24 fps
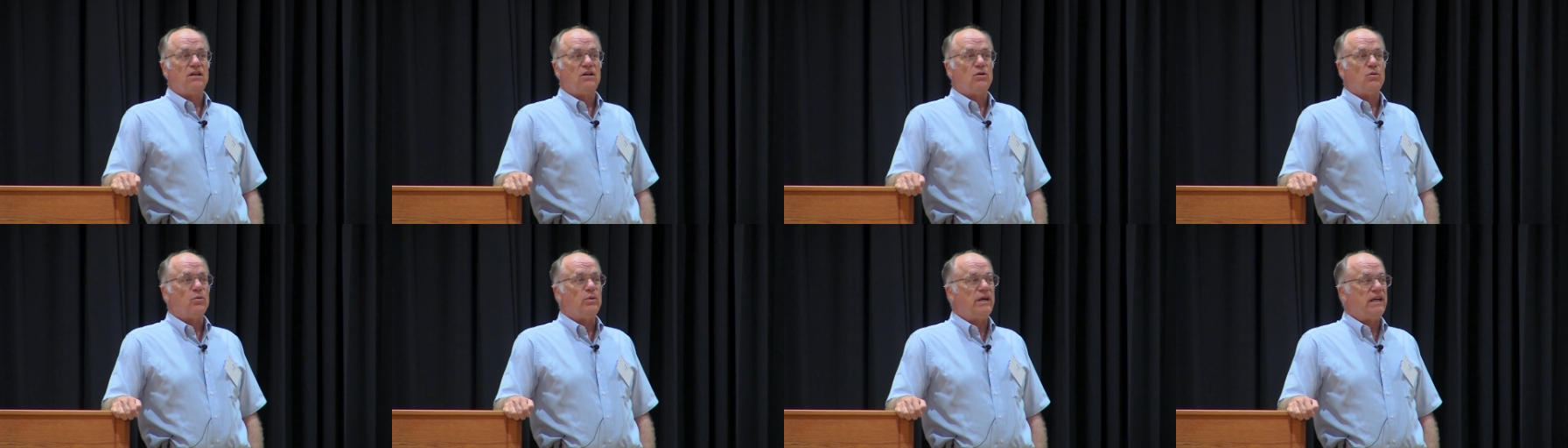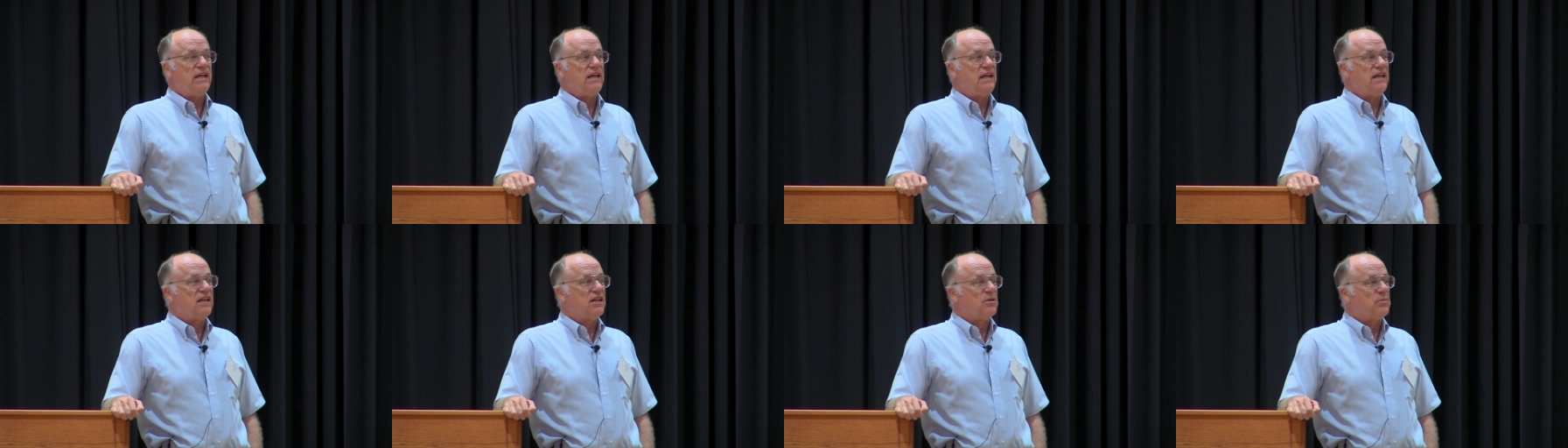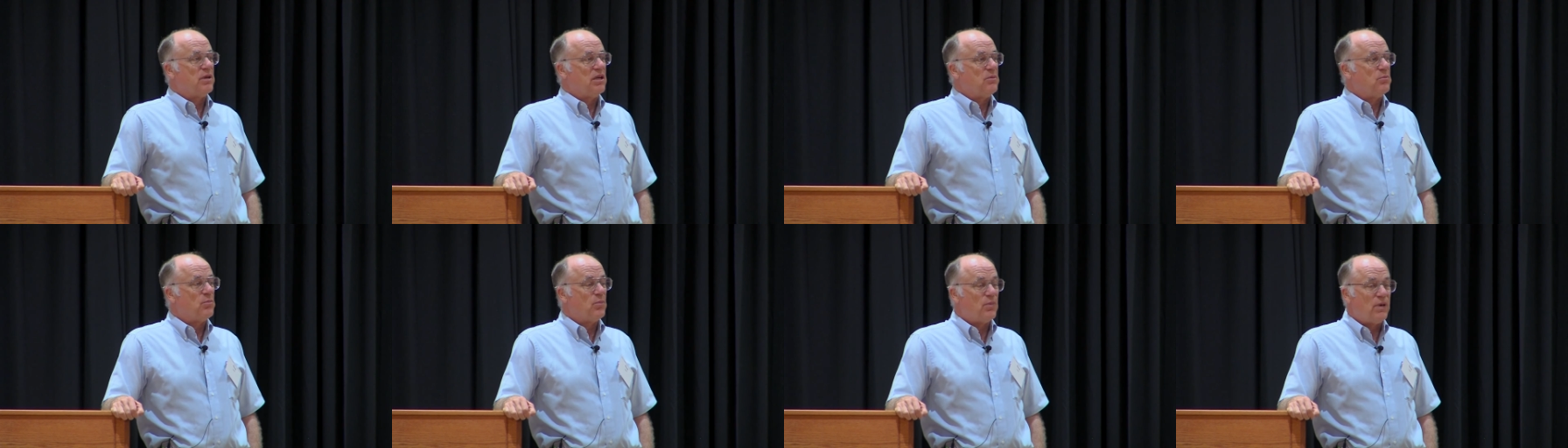We need to be
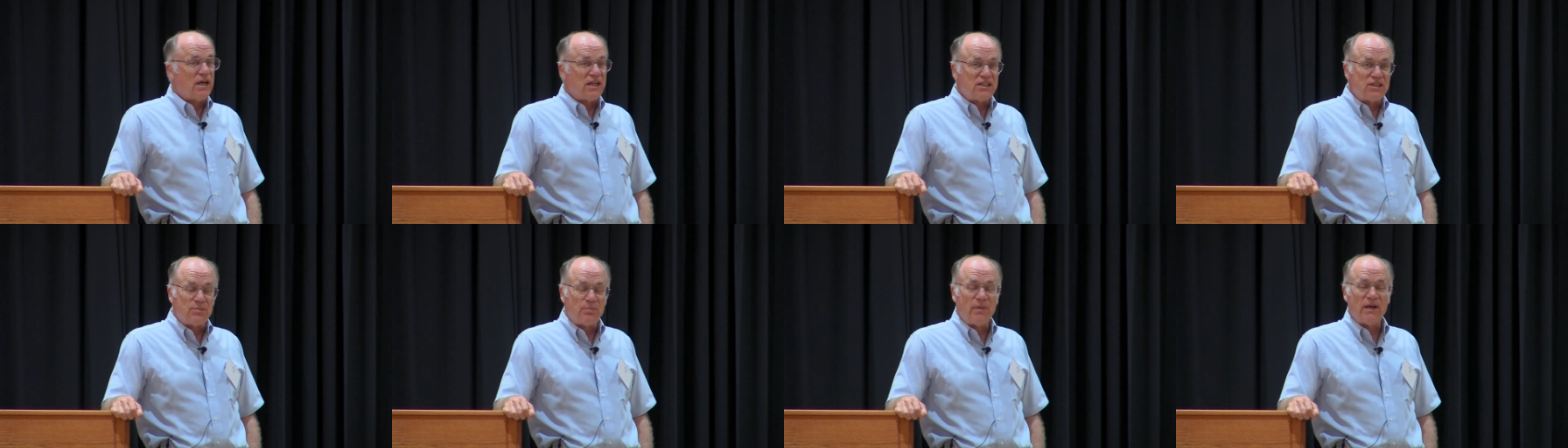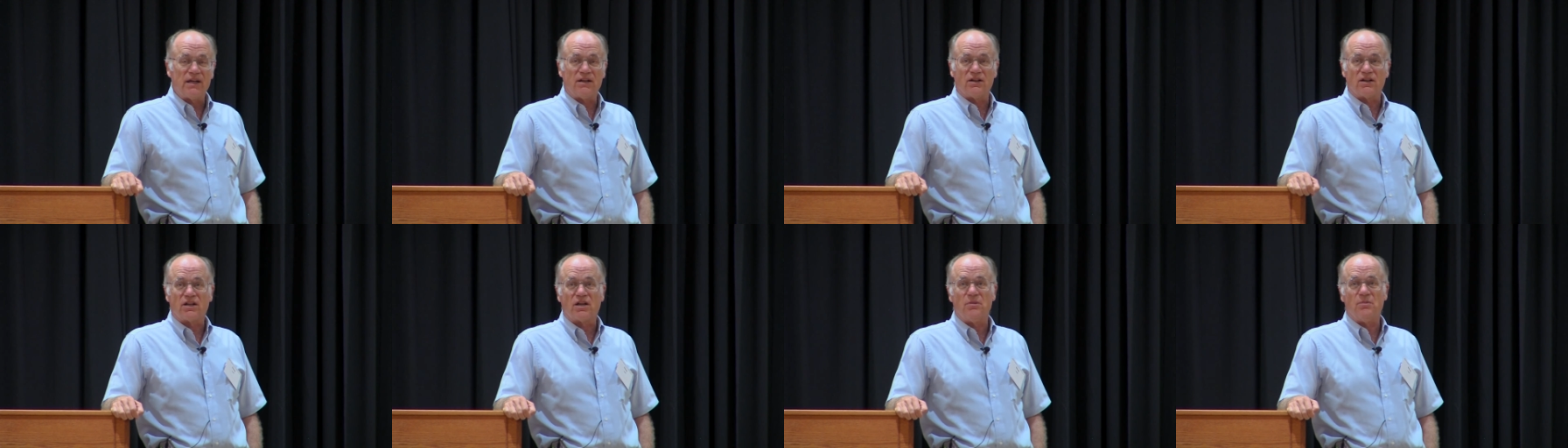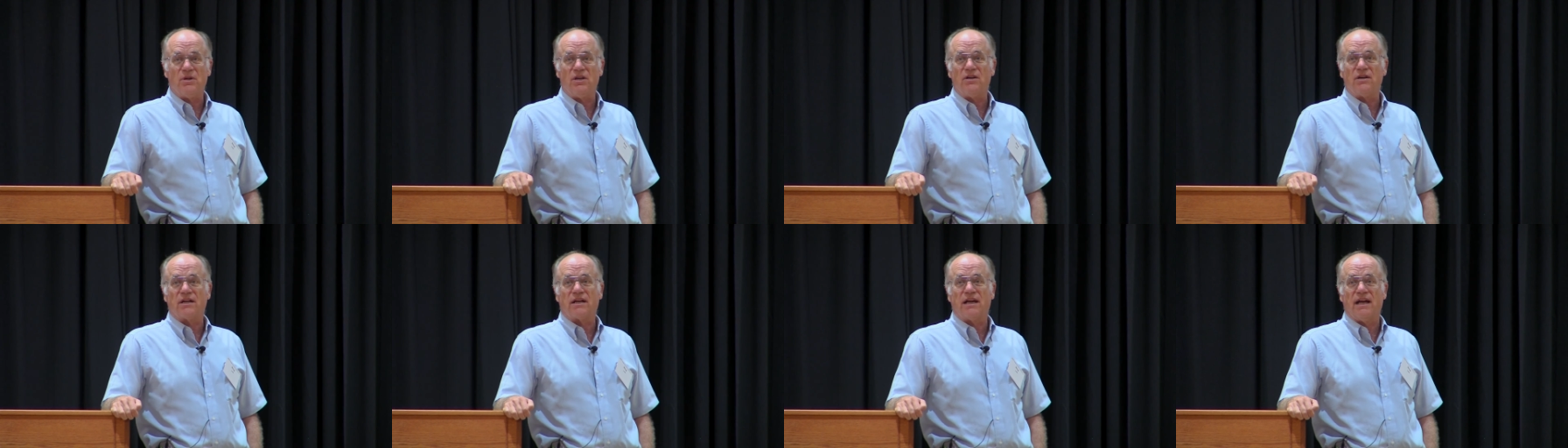much better
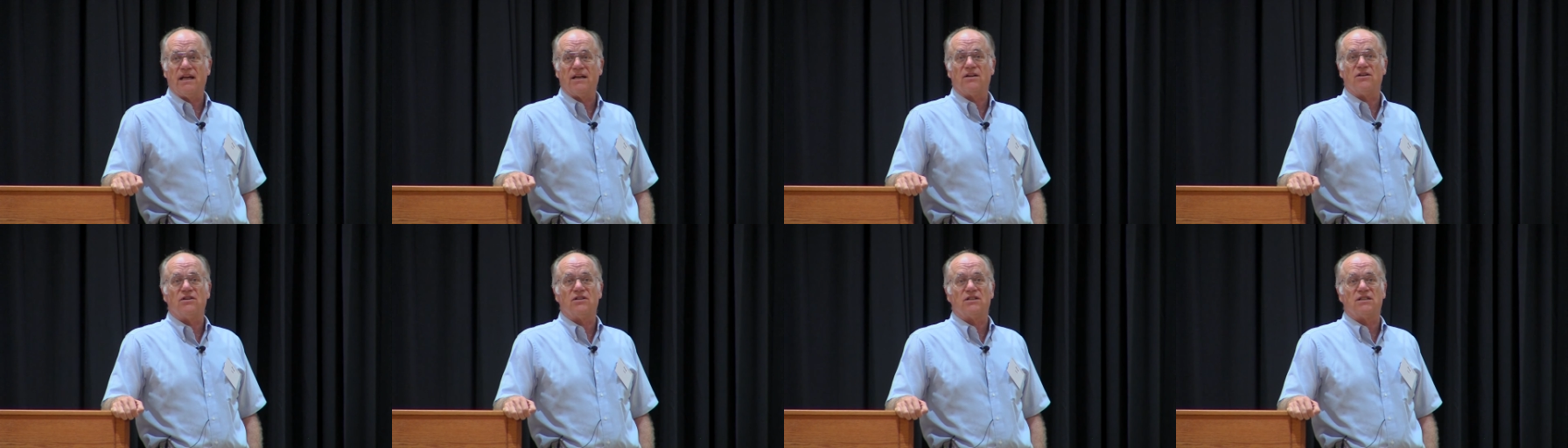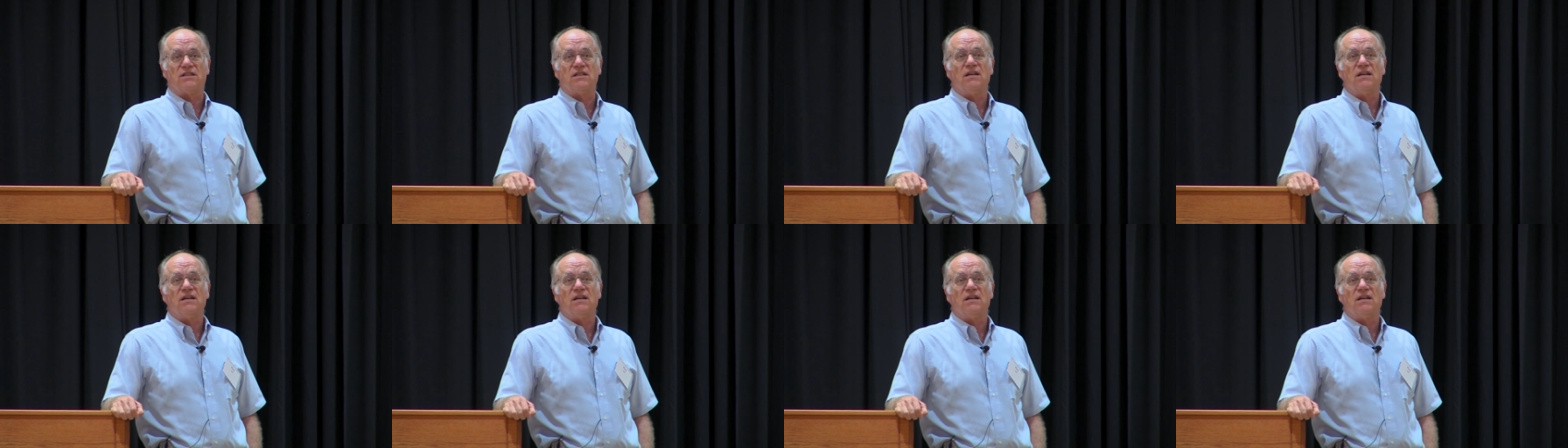communicators